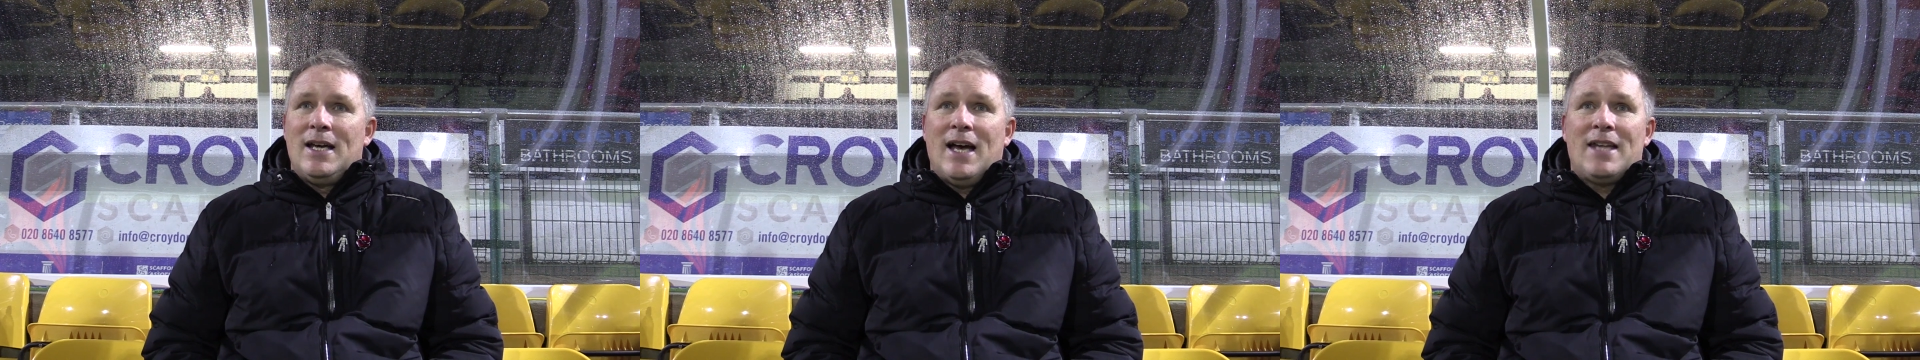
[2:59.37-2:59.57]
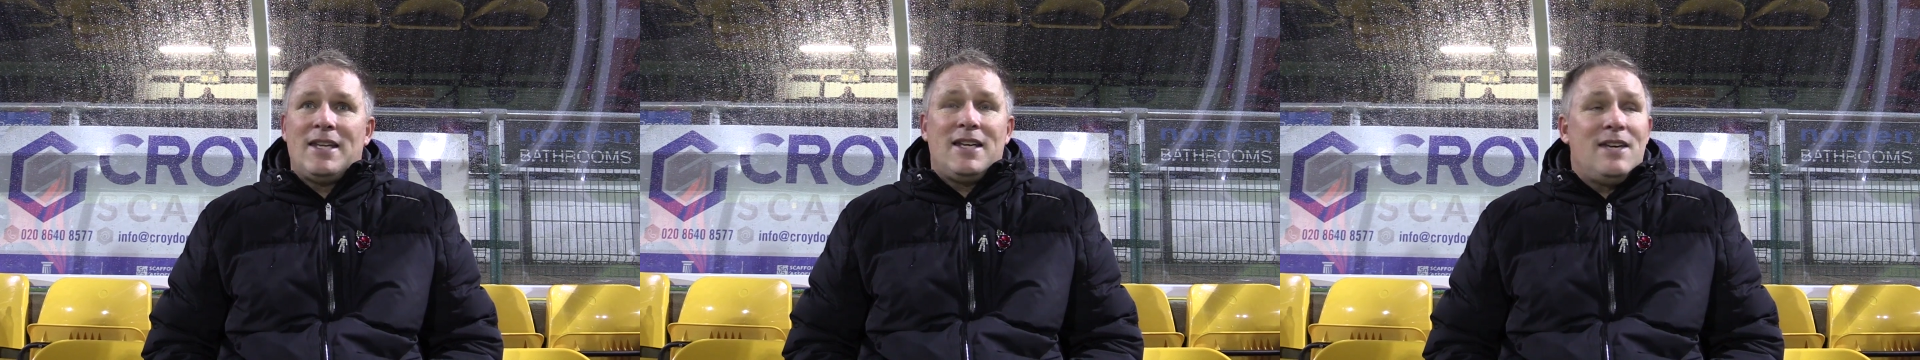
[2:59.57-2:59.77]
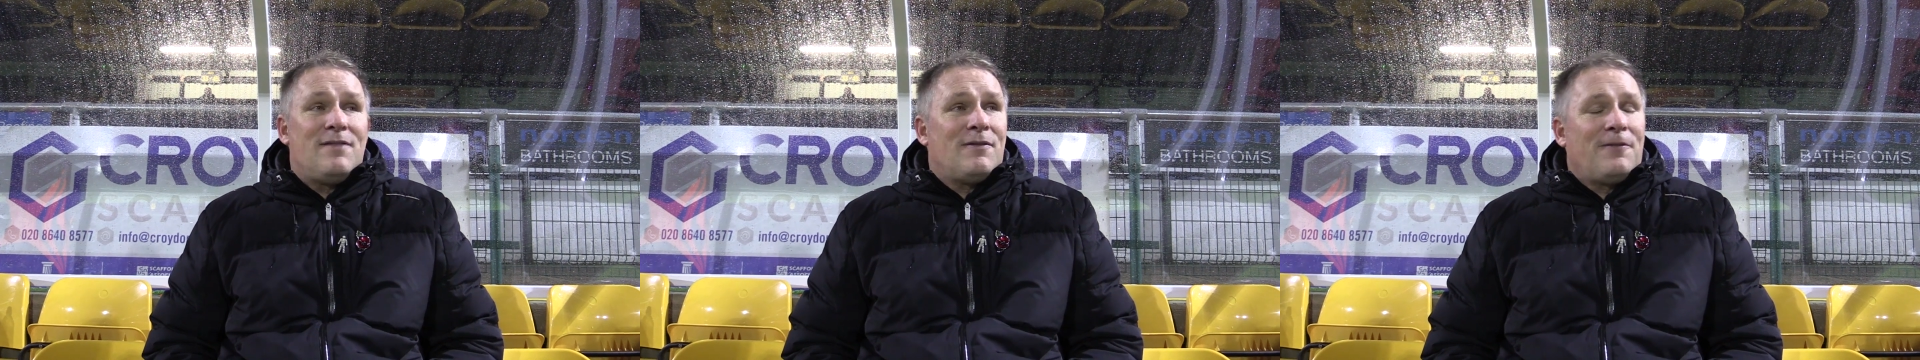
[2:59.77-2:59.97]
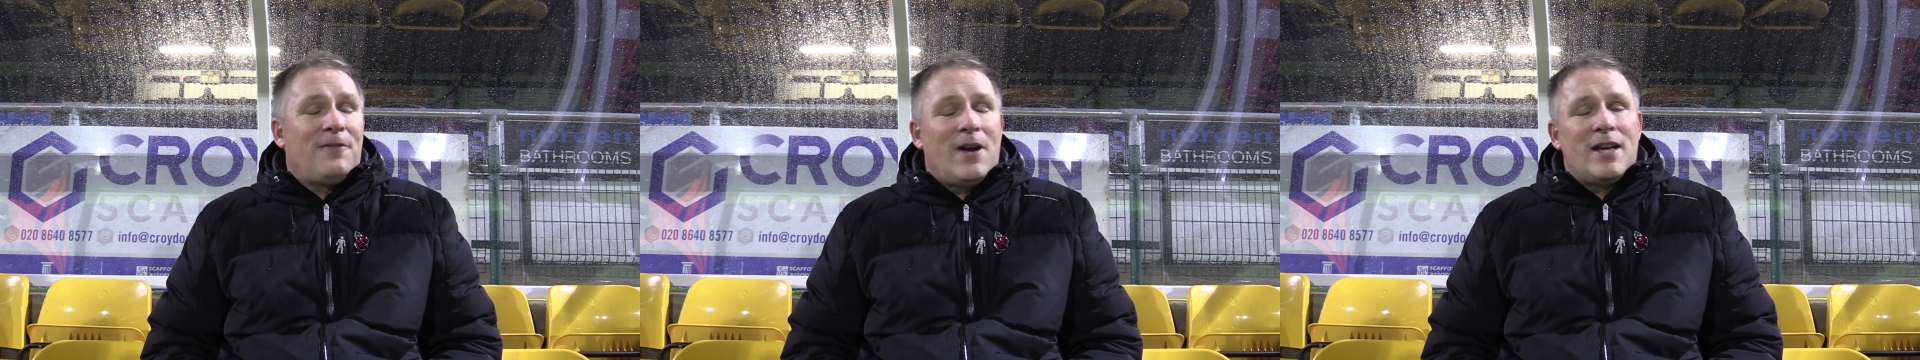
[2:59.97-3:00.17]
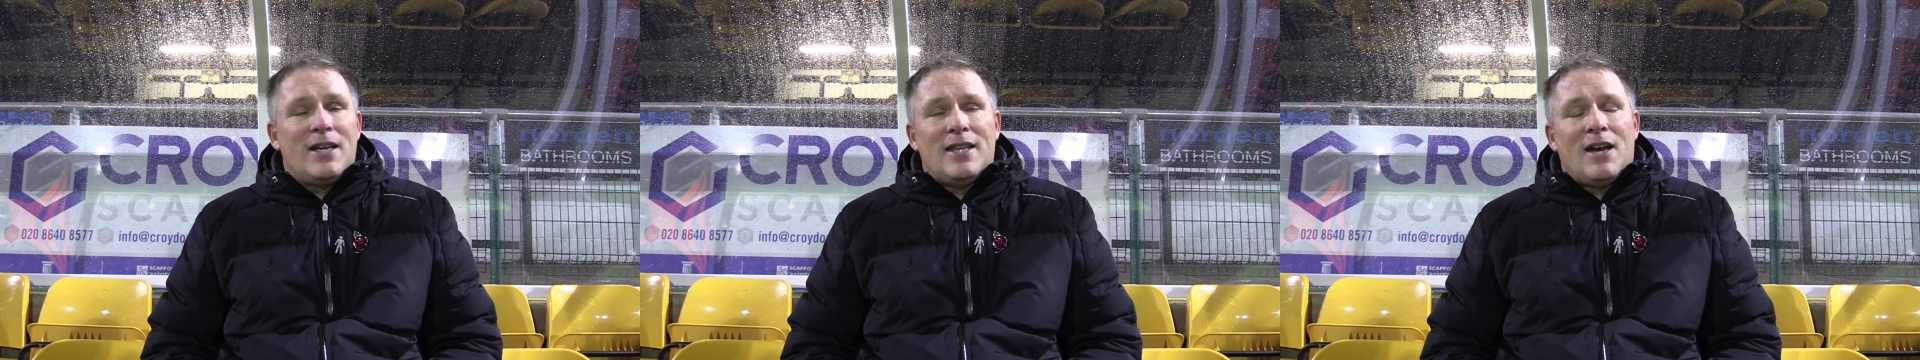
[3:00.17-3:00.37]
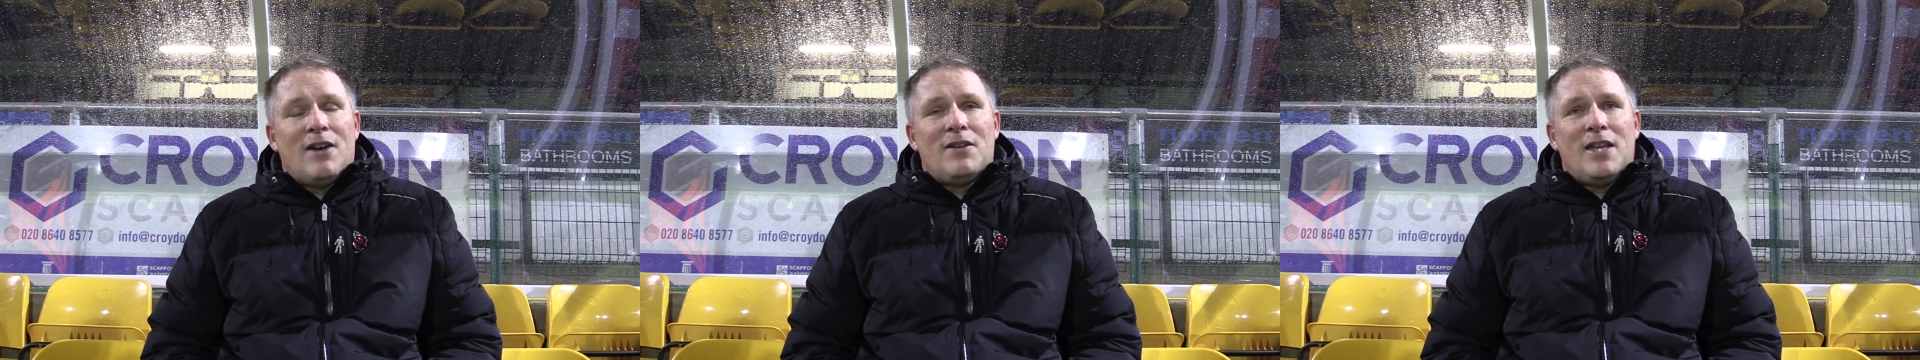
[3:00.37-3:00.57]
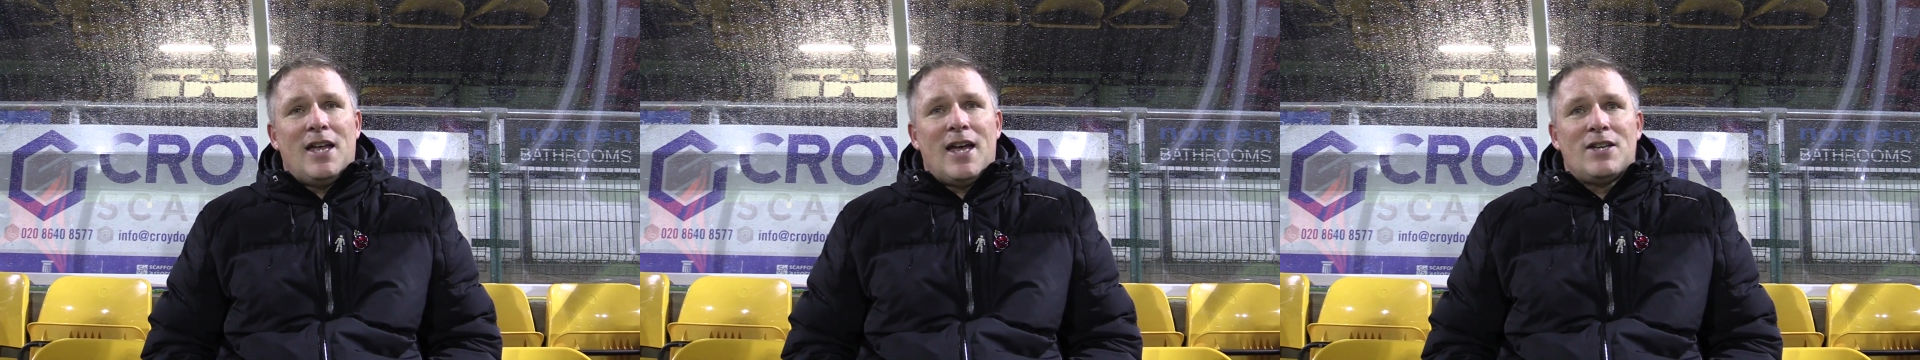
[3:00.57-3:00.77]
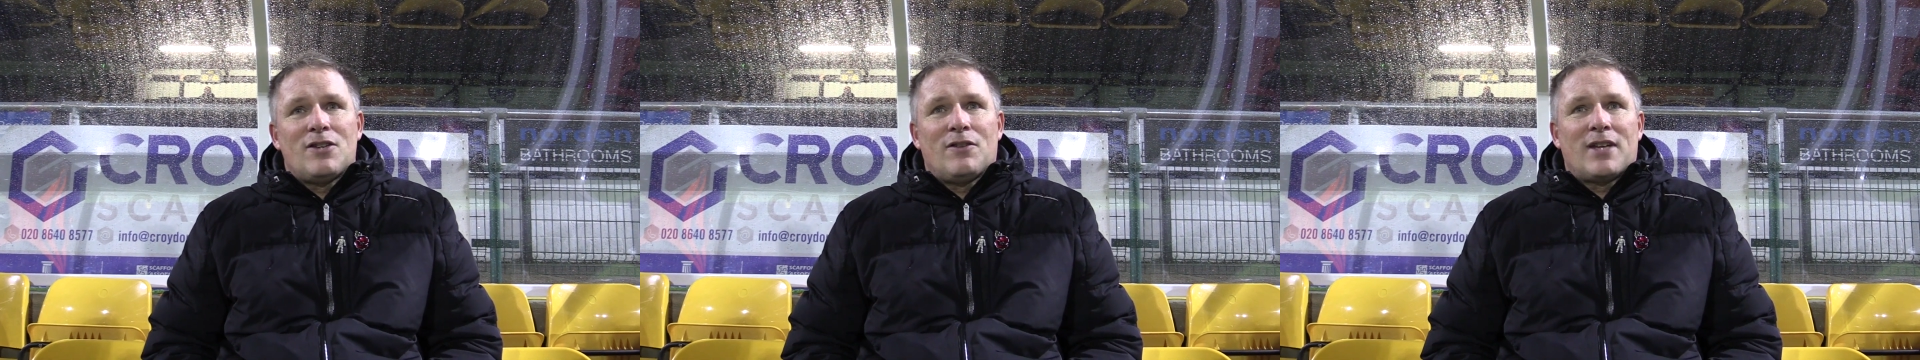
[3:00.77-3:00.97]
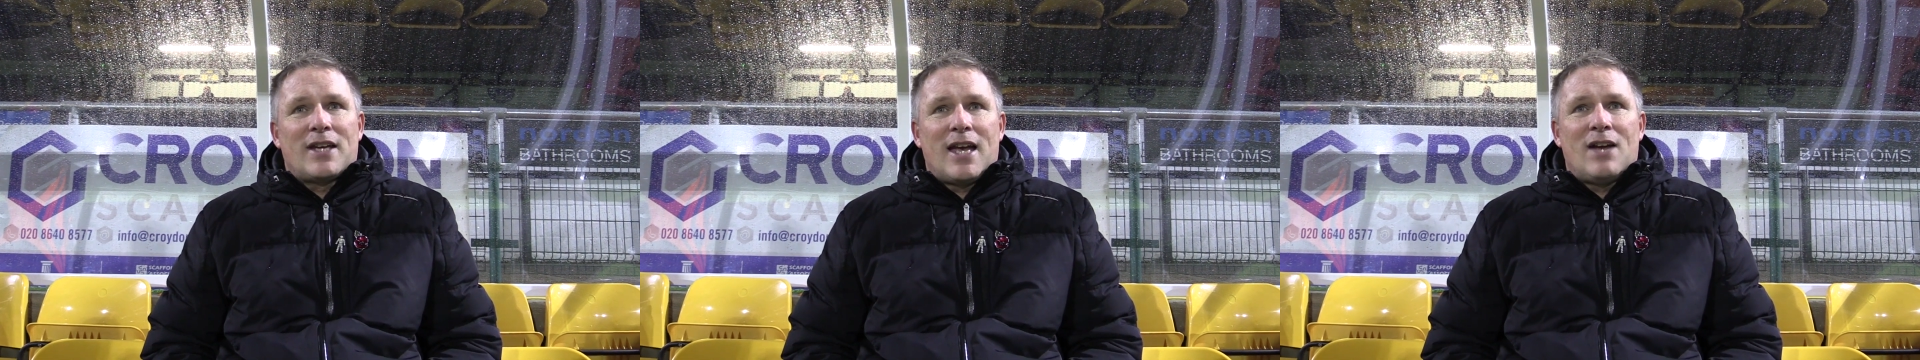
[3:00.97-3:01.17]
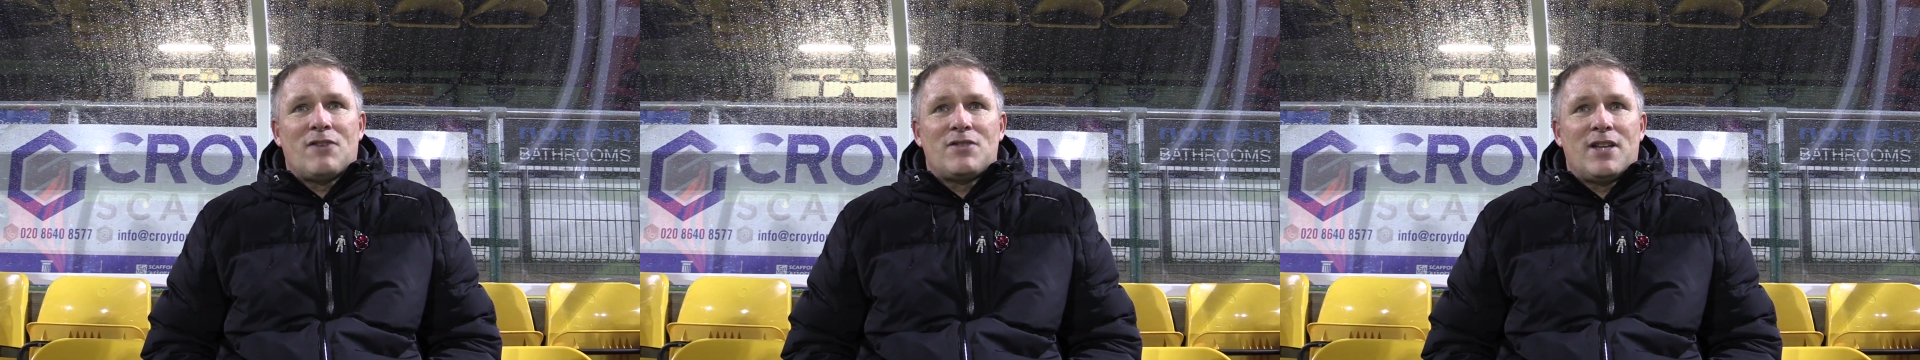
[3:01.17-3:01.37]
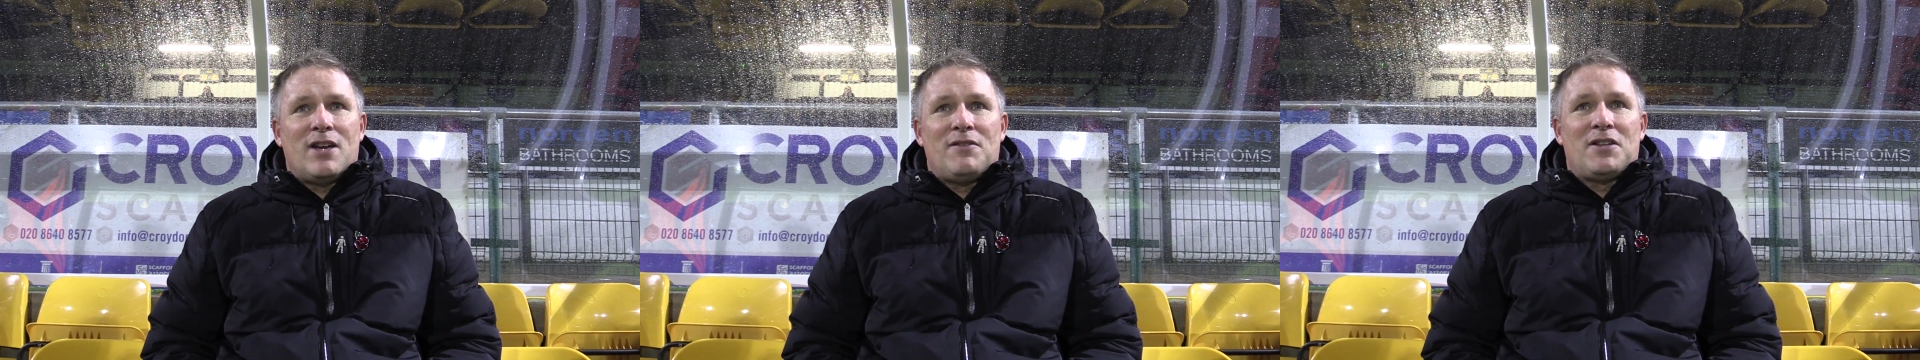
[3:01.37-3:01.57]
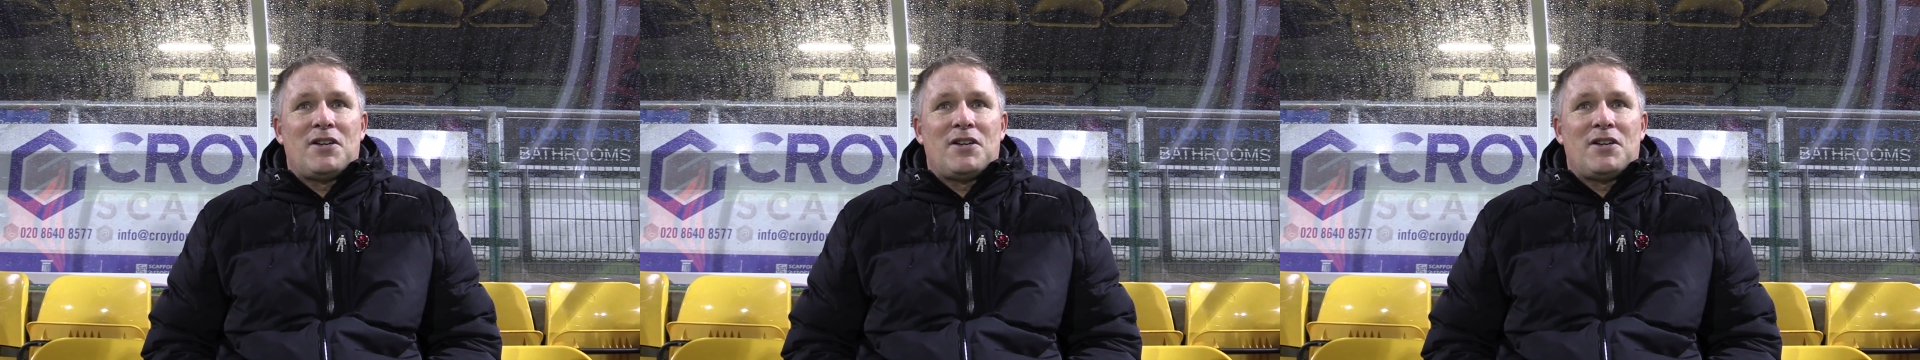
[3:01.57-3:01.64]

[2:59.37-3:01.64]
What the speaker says: And then even Franny there at the end on the counter there in